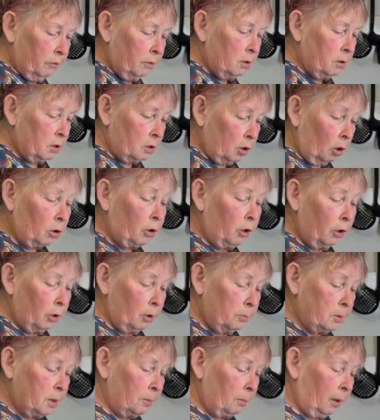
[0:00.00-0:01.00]
stock
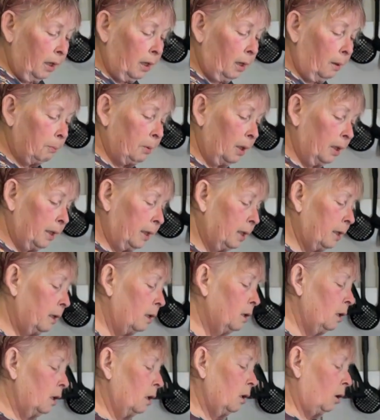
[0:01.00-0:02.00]
cubes and made up a litre.
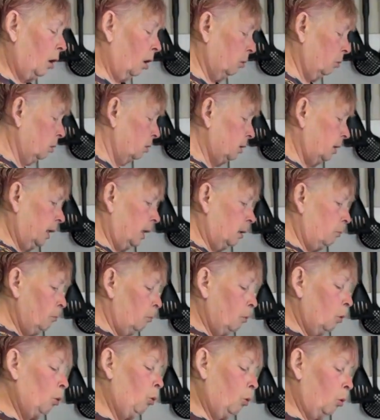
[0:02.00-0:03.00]
I will need
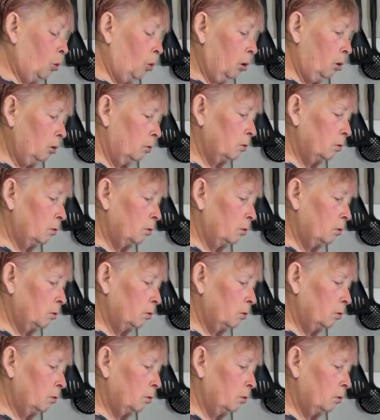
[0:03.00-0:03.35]
more